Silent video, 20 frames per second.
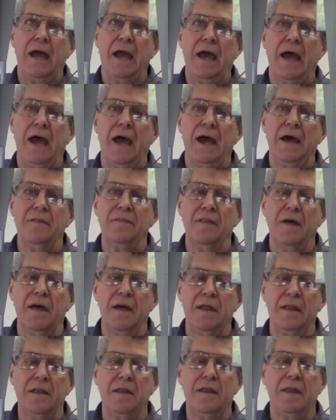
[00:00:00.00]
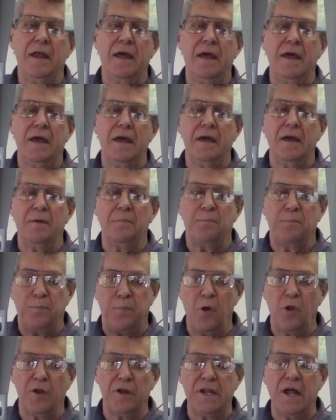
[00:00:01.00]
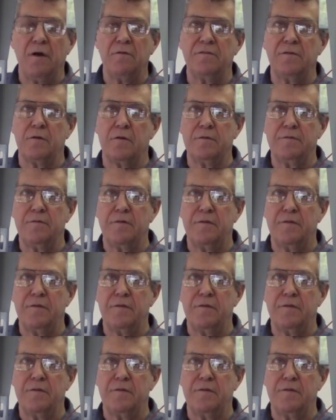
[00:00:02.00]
and then pull it out very,